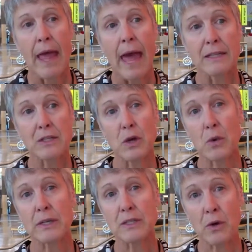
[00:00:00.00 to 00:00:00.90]
And
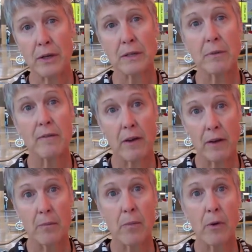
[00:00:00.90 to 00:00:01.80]
so it's going to be
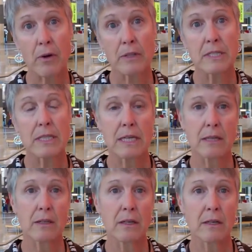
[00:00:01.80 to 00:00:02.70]
very important in
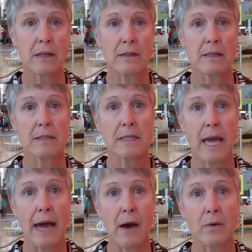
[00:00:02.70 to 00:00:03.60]
looking at these
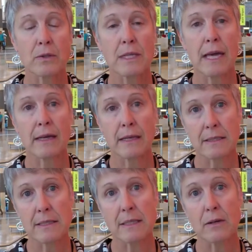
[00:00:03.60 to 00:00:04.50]
cows and
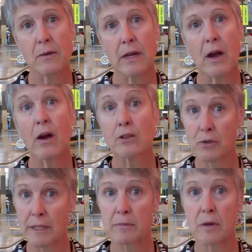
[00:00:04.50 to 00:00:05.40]
considering our
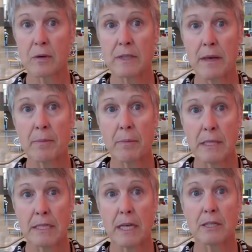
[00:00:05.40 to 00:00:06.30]
trace mineral
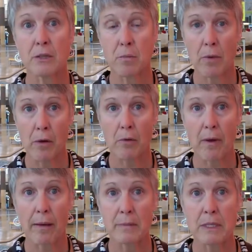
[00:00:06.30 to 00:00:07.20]
supplementation
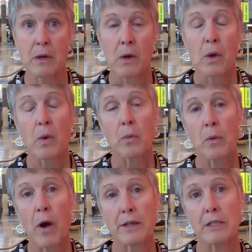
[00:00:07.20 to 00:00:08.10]
programs. We
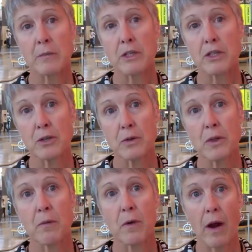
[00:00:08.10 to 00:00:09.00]
want to be sure
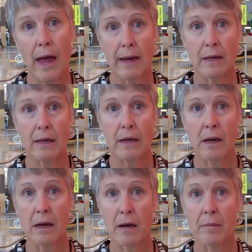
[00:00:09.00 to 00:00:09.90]
that we're adding
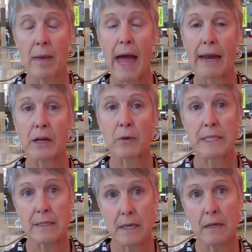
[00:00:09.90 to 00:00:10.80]
adequate
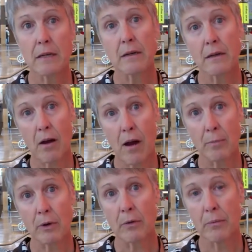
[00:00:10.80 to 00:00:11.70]
zinc,
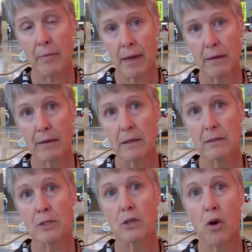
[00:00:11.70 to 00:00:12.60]
copper,
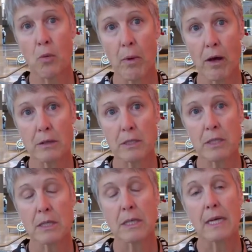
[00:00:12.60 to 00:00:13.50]
manganese,
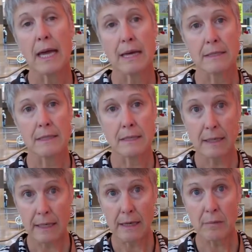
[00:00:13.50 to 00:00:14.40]
cobalt, and
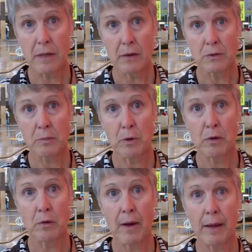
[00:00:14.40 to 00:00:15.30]
selenium in those
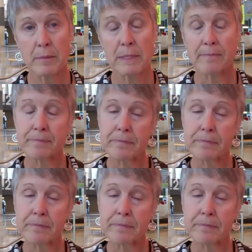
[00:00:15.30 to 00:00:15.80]
programs.